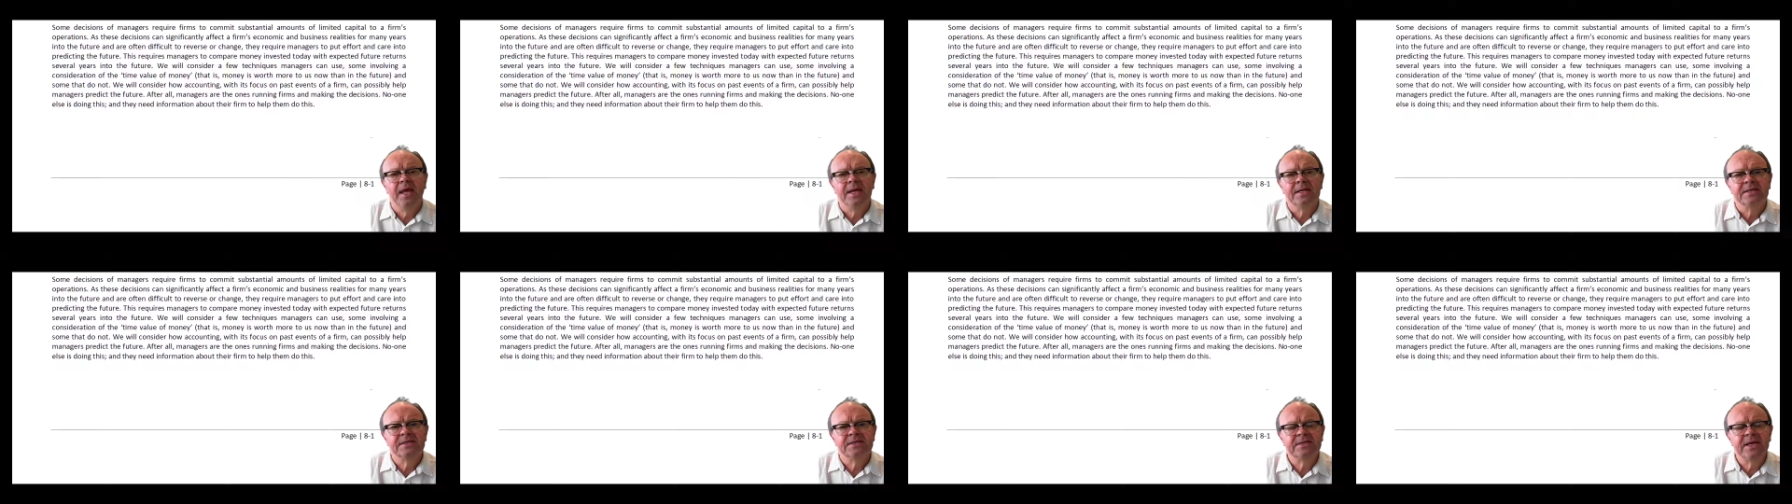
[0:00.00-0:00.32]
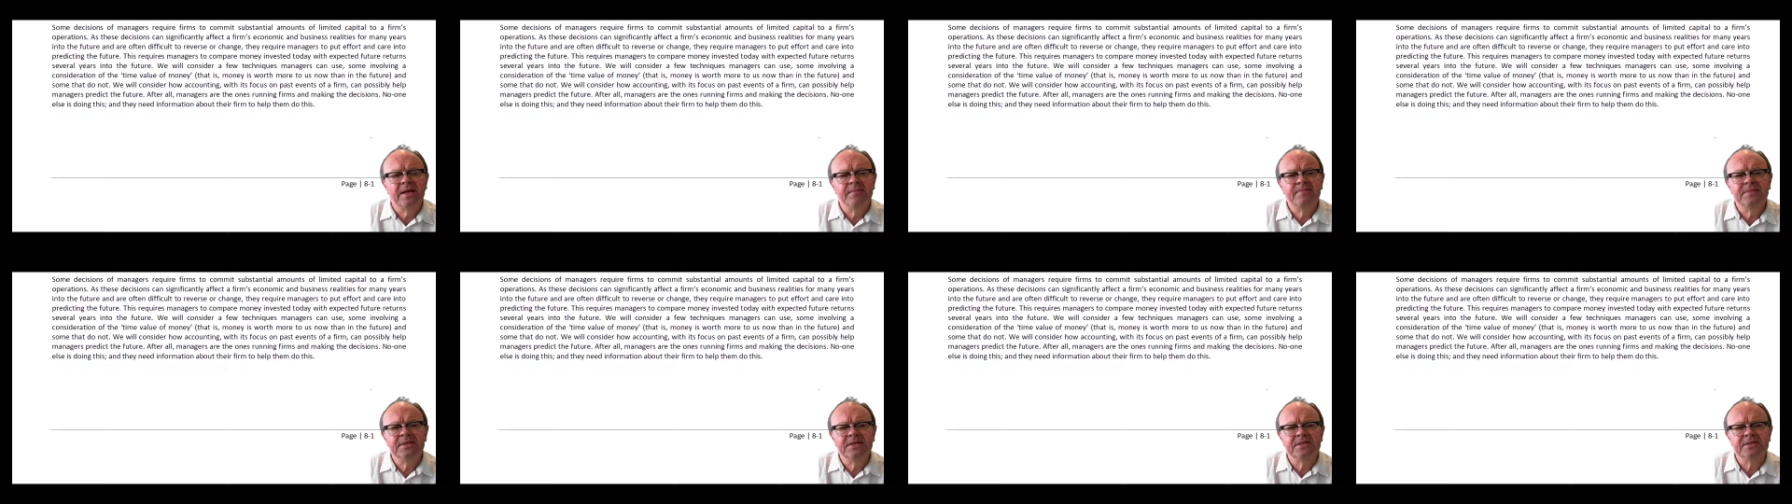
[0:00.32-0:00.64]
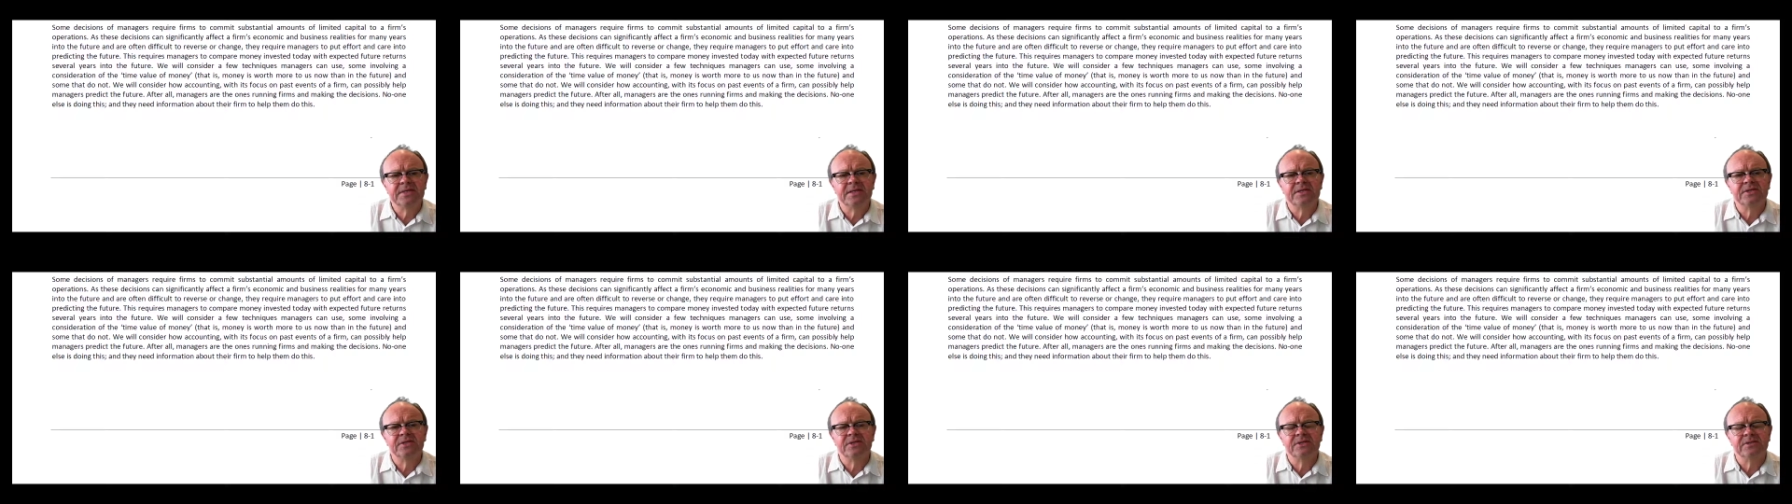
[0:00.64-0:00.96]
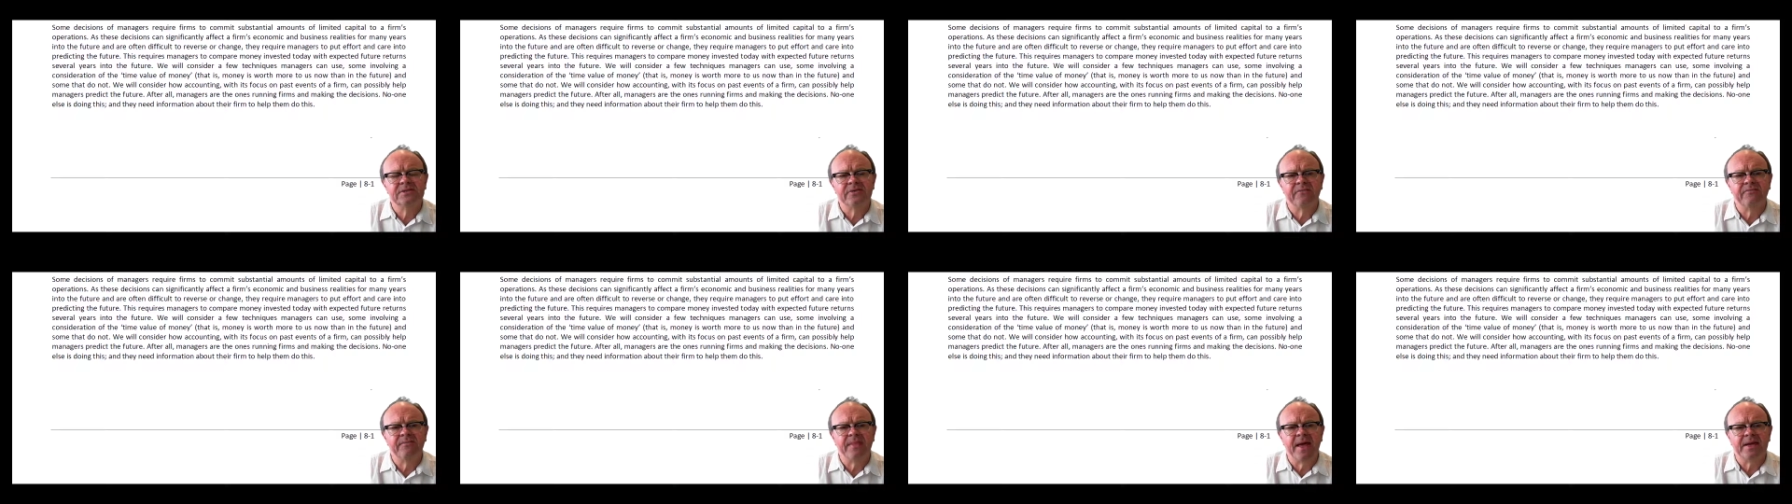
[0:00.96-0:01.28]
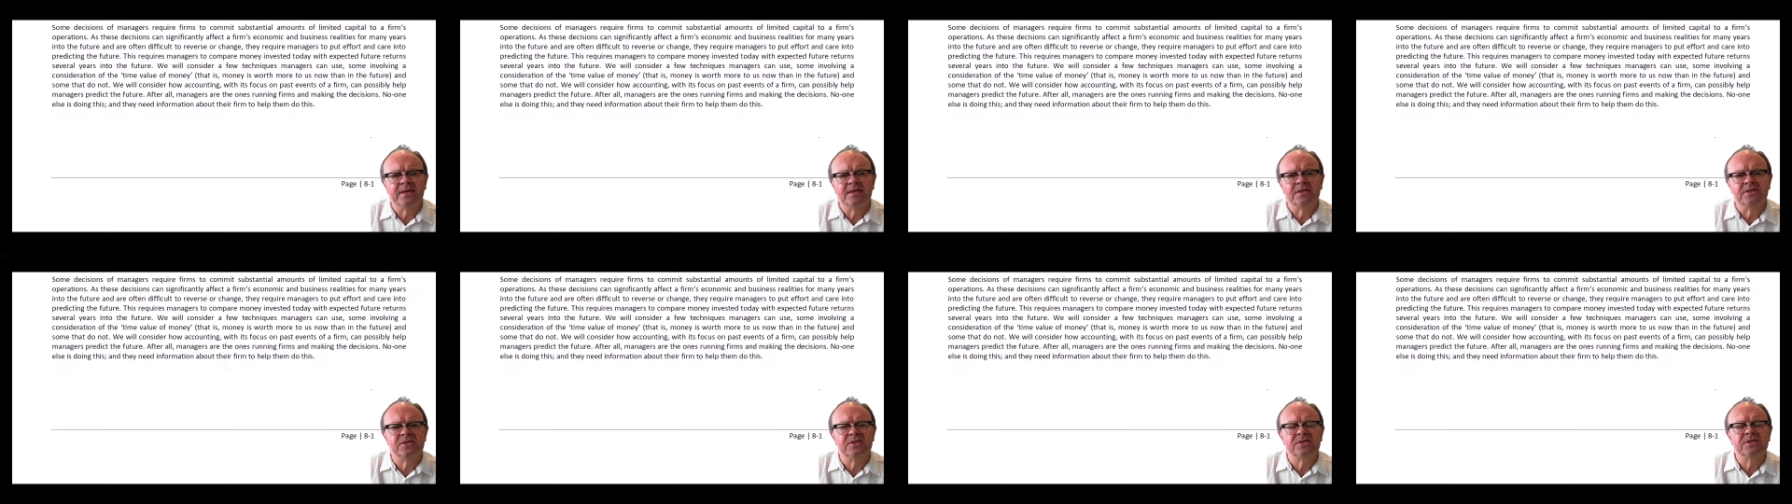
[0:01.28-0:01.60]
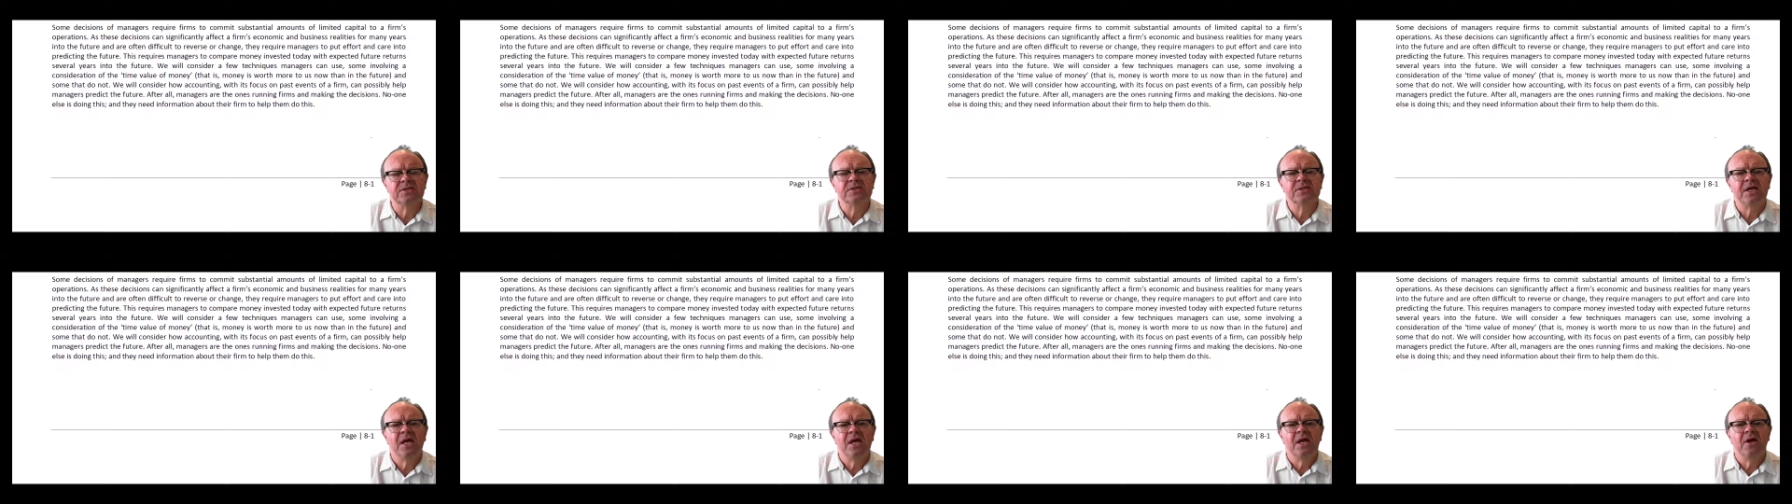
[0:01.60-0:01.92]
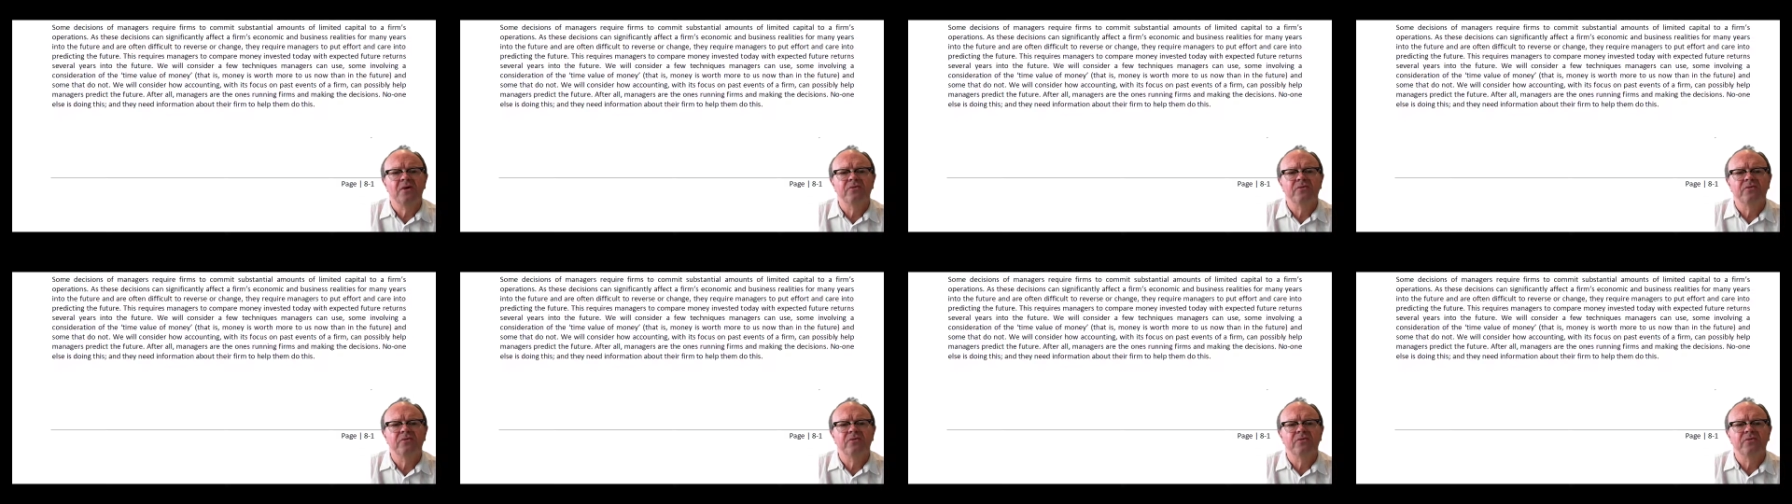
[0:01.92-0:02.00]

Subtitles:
Some decisions of managers